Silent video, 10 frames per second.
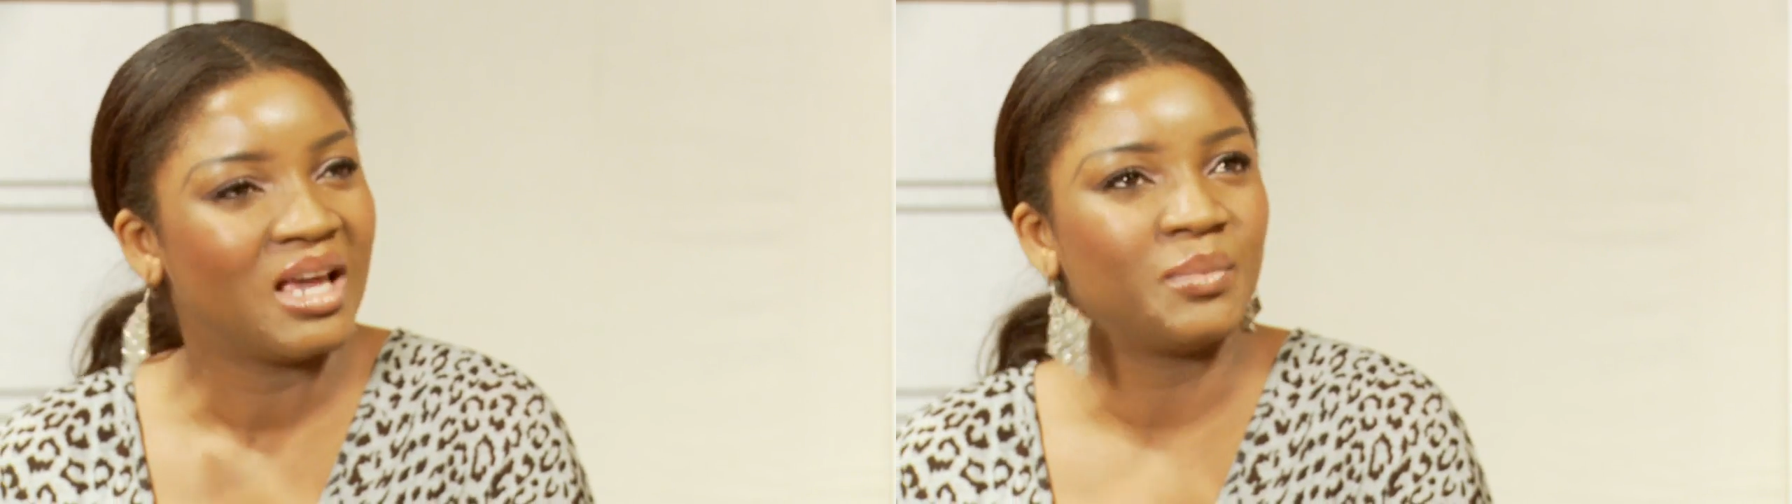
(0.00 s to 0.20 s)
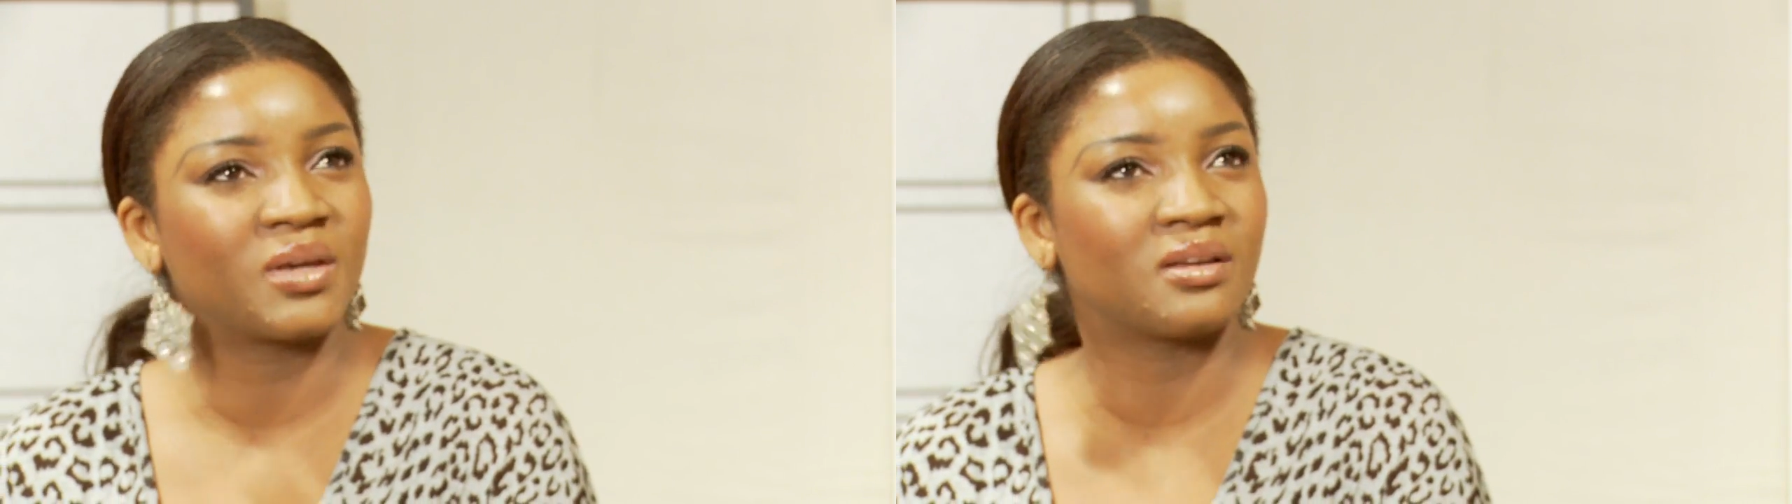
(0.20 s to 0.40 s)

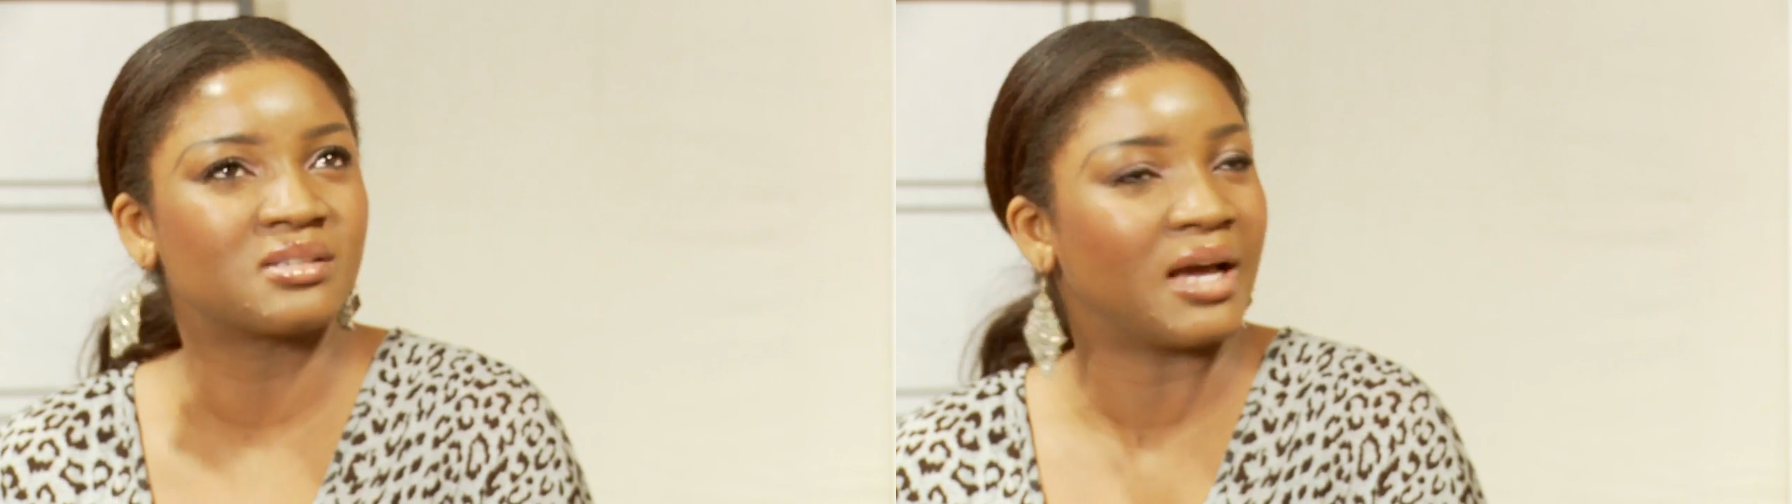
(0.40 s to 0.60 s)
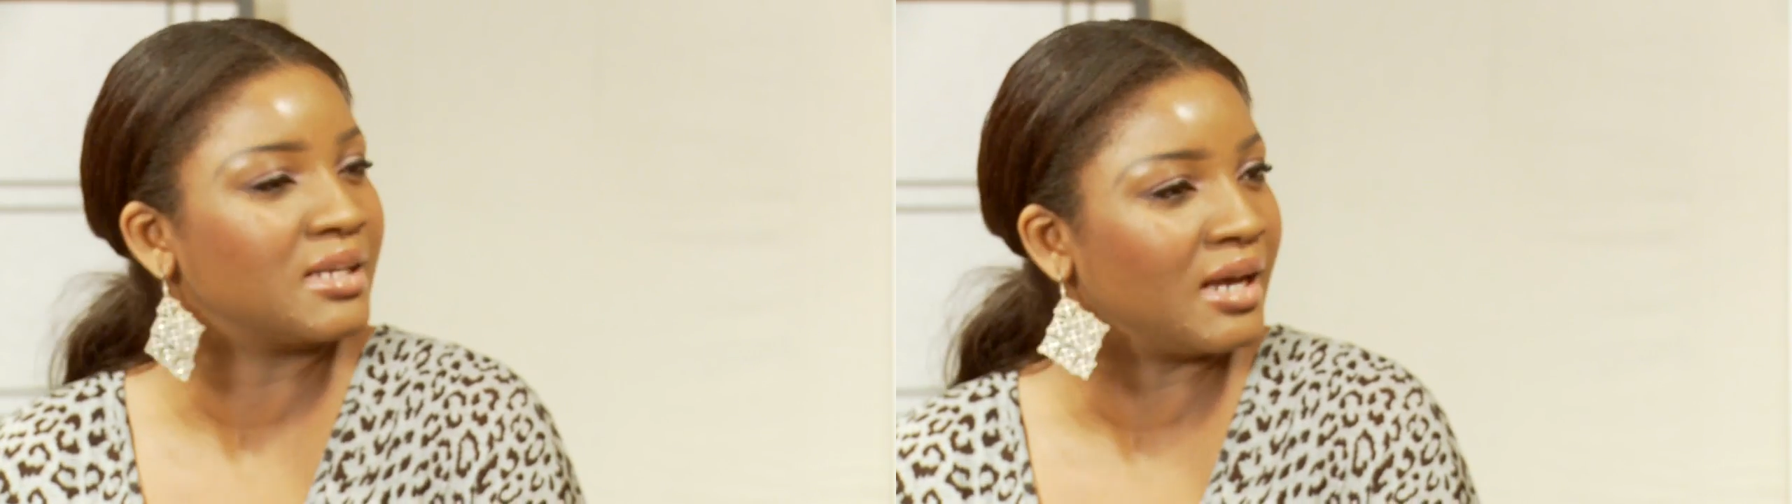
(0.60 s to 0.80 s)
Because
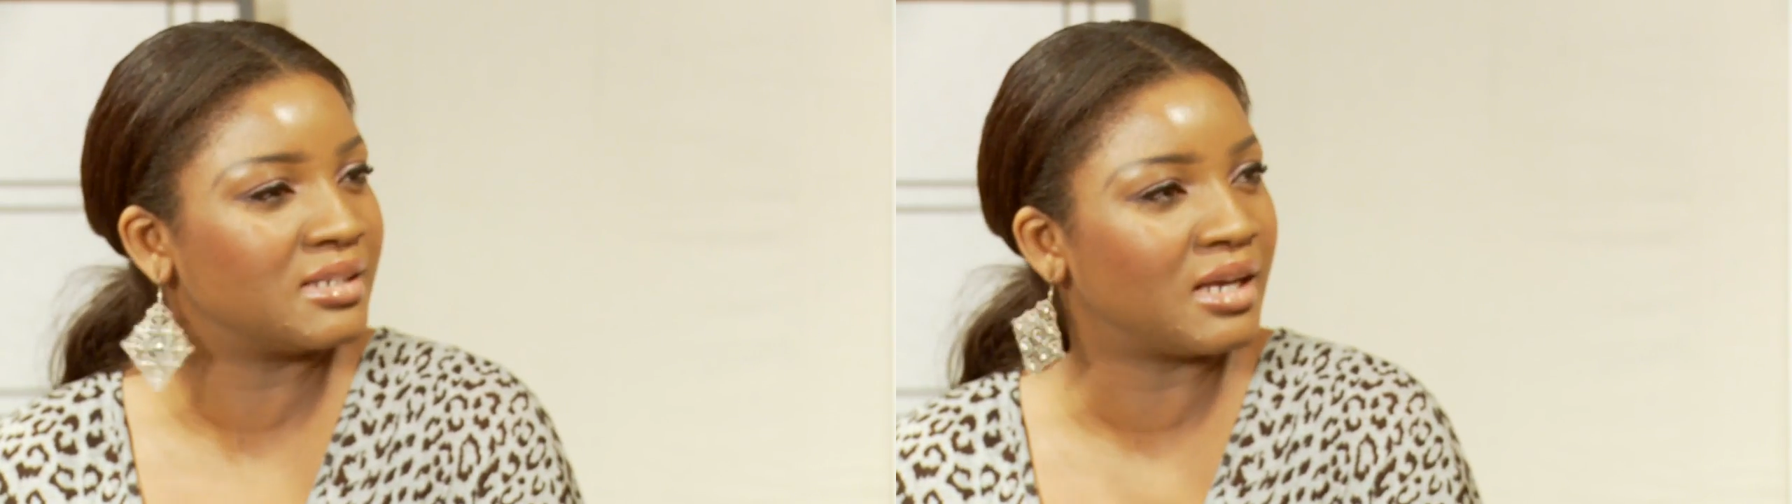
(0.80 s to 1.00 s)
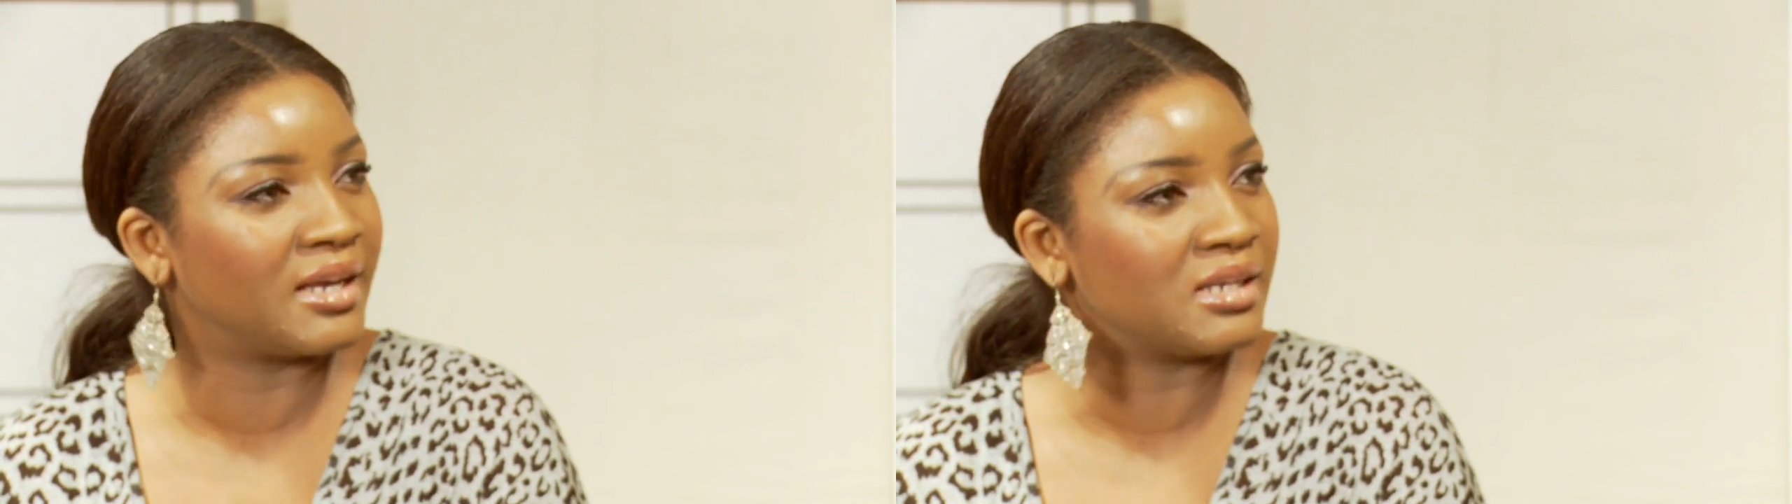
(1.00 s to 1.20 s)

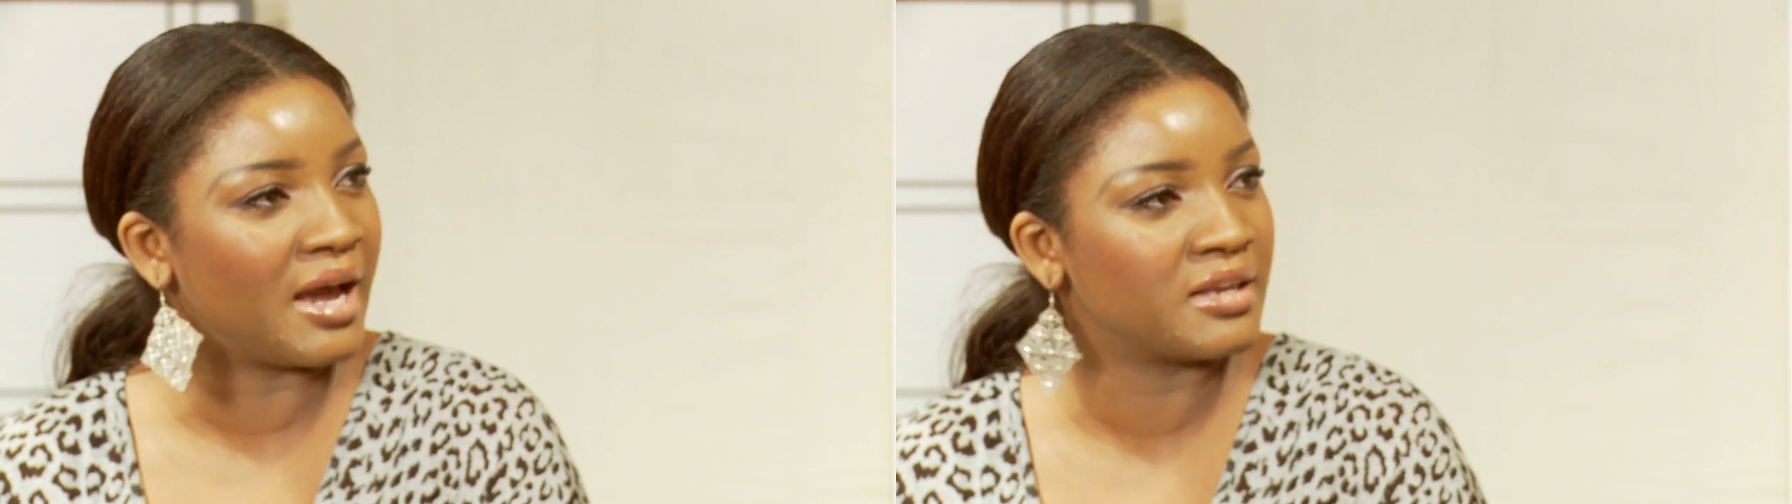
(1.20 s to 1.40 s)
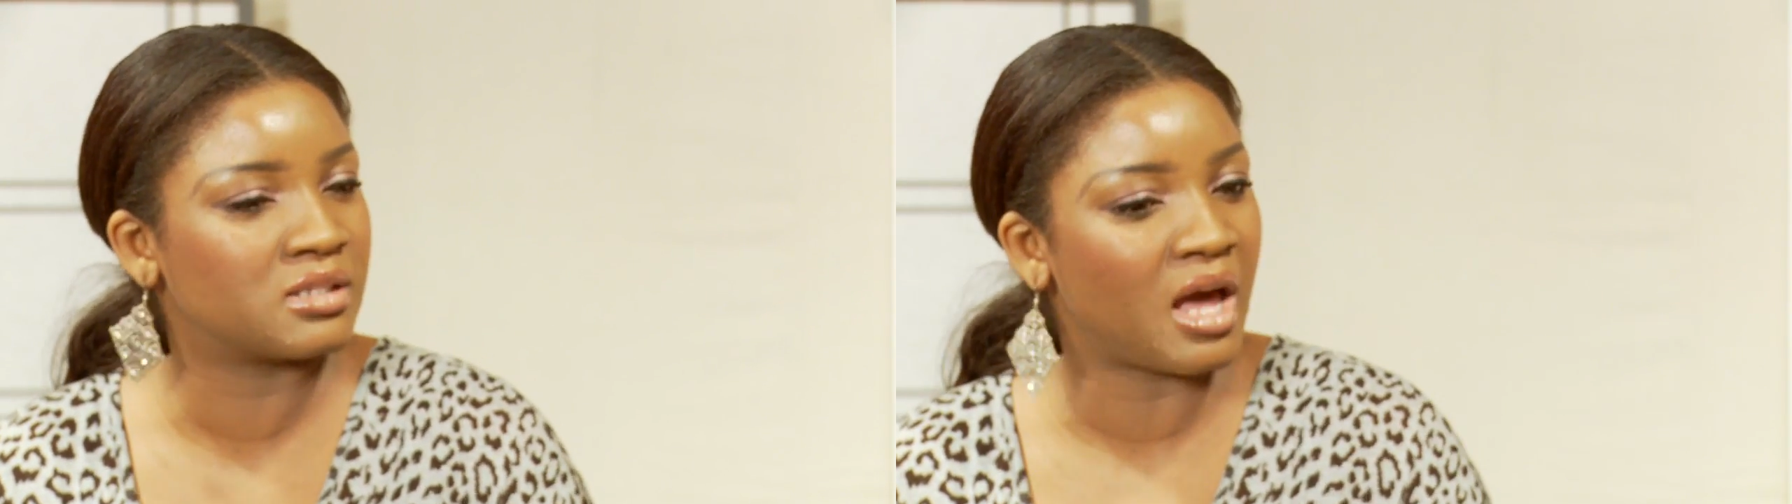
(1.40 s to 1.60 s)

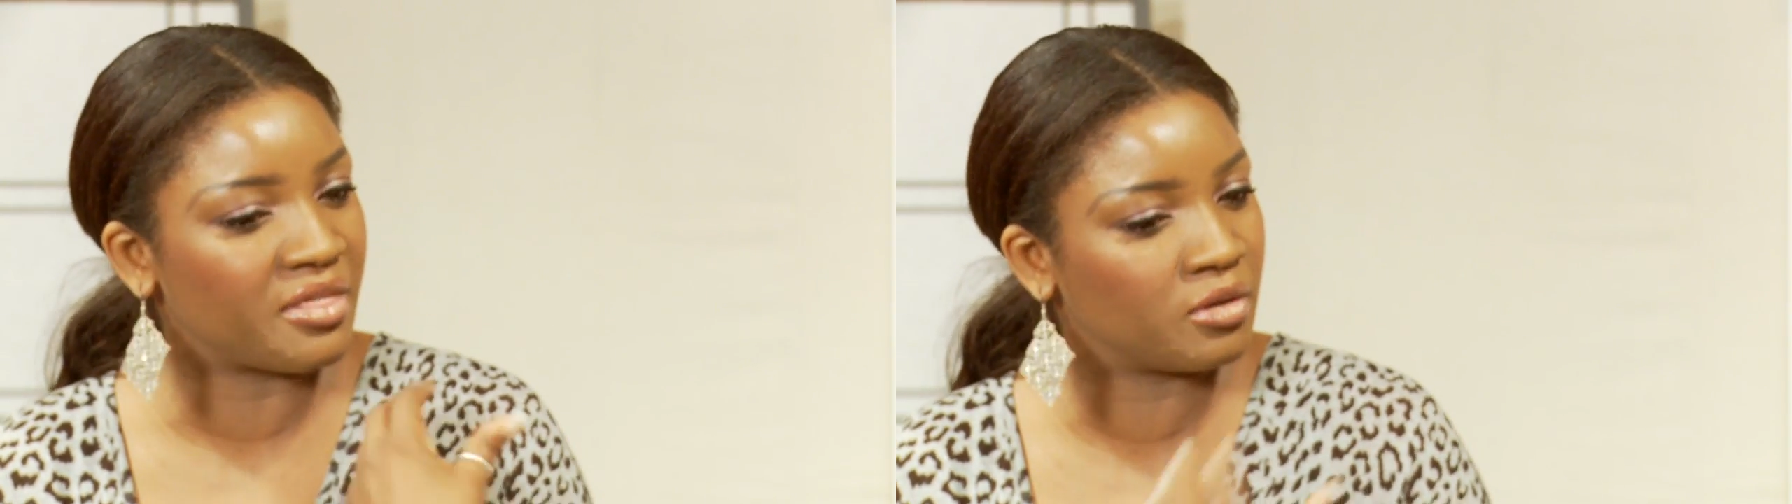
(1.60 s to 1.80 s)
I